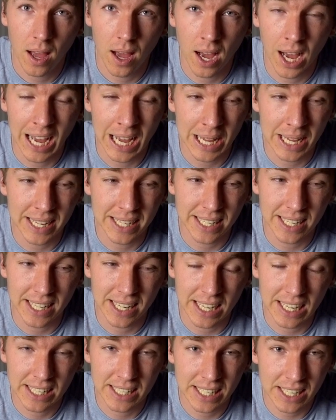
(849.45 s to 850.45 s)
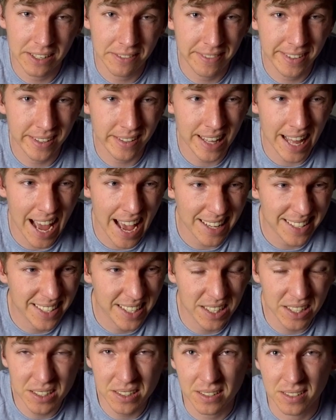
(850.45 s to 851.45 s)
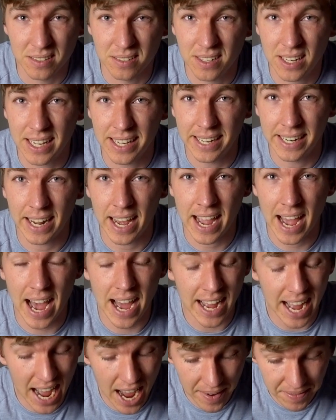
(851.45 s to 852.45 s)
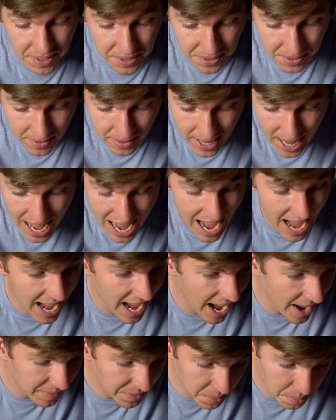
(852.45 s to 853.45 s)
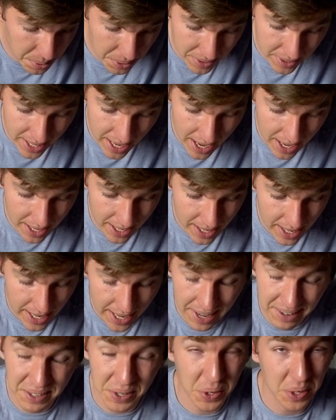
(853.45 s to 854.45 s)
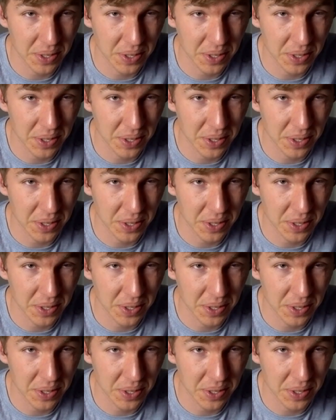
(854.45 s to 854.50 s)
It didn't feel as good, and I have to put that into